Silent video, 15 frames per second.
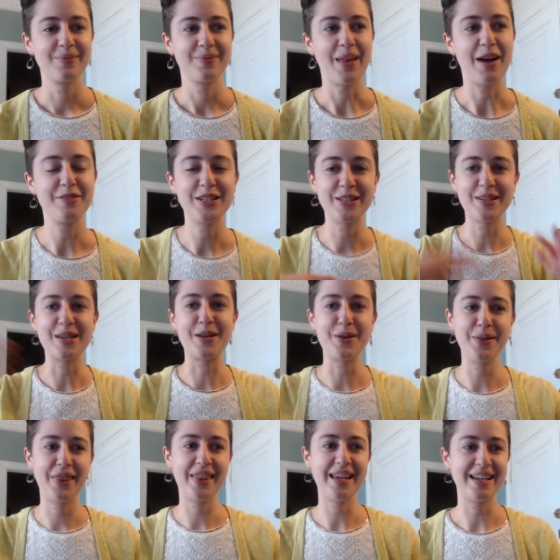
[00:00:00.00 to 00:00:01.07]
obviously,
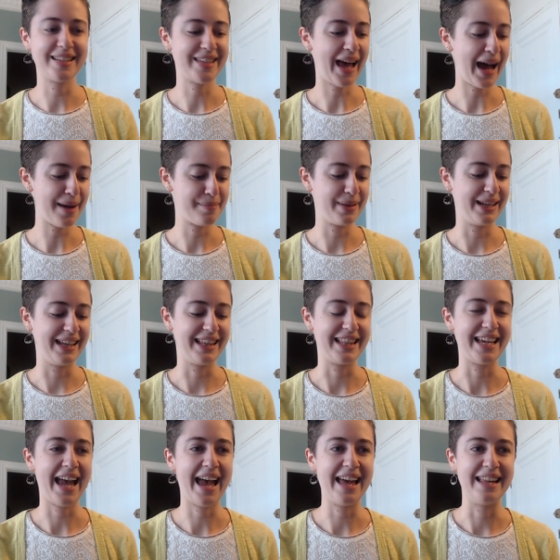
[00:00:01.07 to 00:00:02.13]
good things happen at the
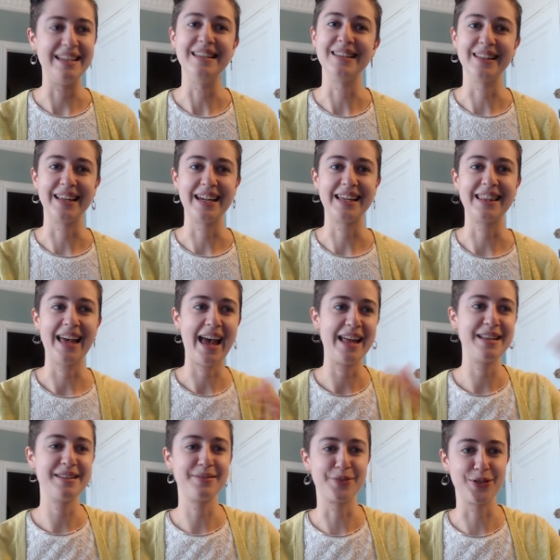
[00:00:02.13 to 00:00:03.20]
end. Like the
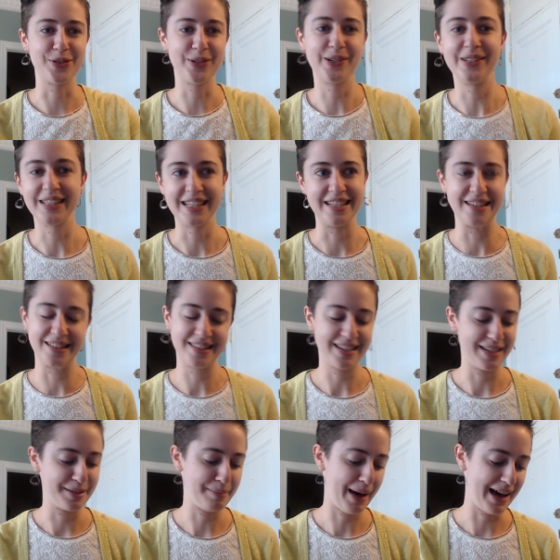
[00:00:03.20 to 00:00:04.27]
end result is,
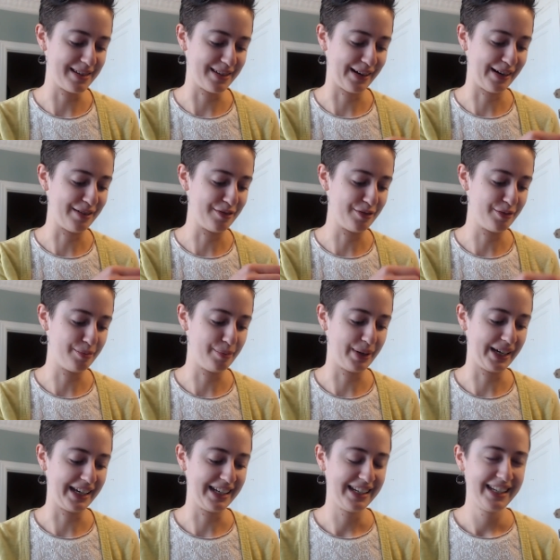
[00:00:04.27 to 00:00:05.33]
is positive,
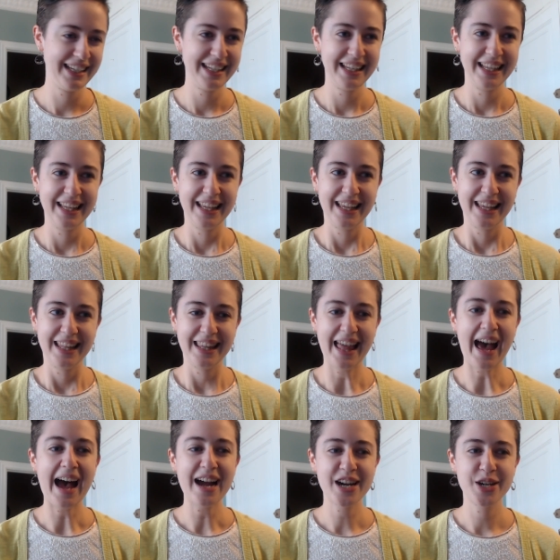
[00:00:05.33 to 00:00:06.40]
but the
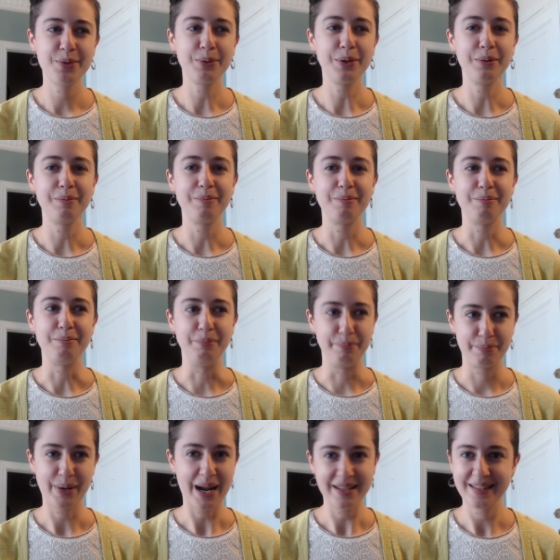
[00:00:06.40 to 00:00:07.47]
actual
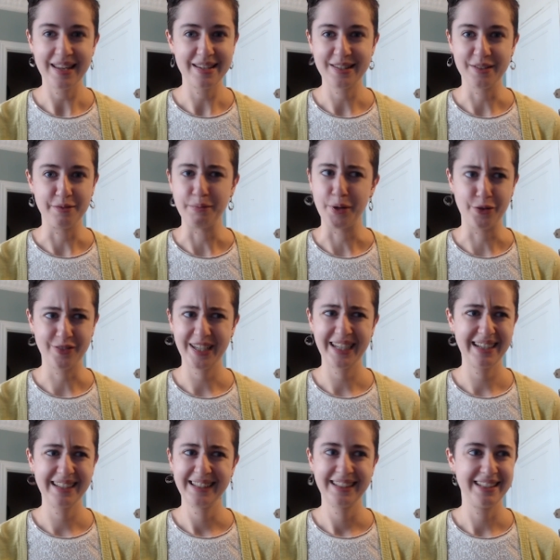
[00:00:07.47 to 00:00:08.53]
process of
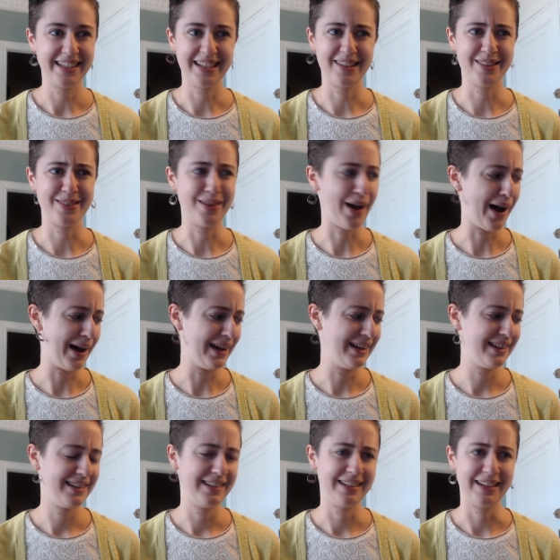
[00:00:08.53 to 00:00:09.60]
moving is not
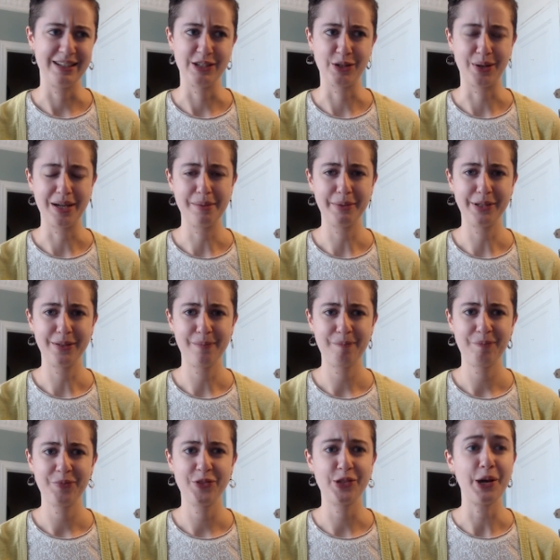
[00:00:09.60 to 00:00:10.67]
enjoyable.
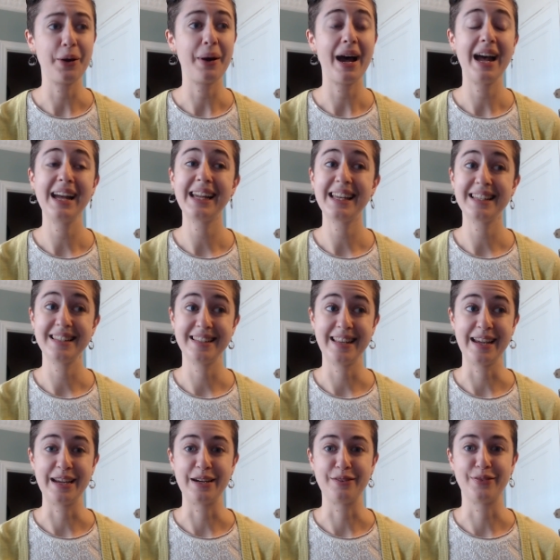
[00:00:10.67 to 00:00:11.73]
So I get to stay
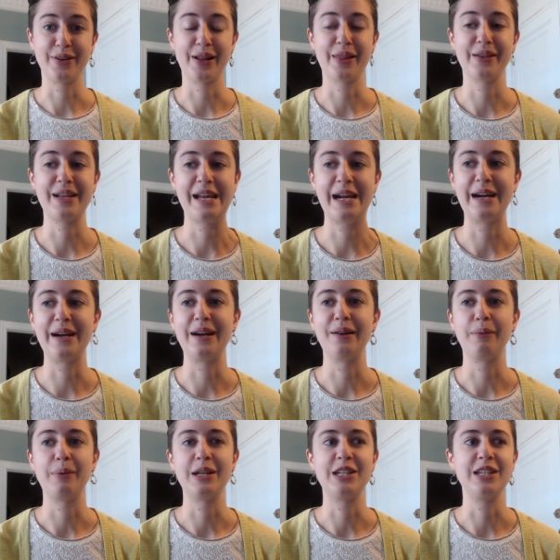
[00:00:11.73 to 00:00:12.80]
here for another year,
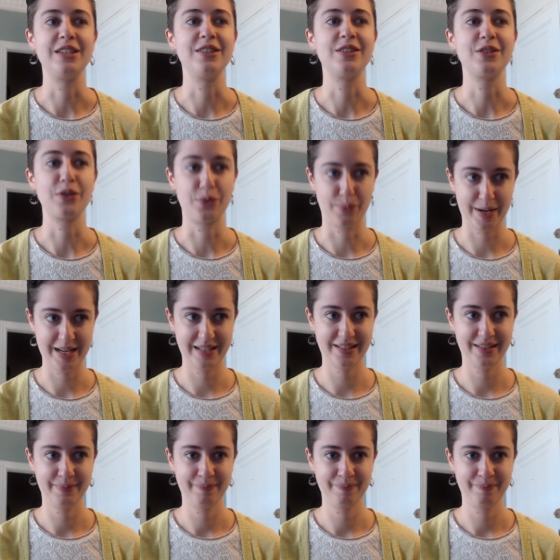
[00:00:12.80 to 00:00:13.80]
which is great.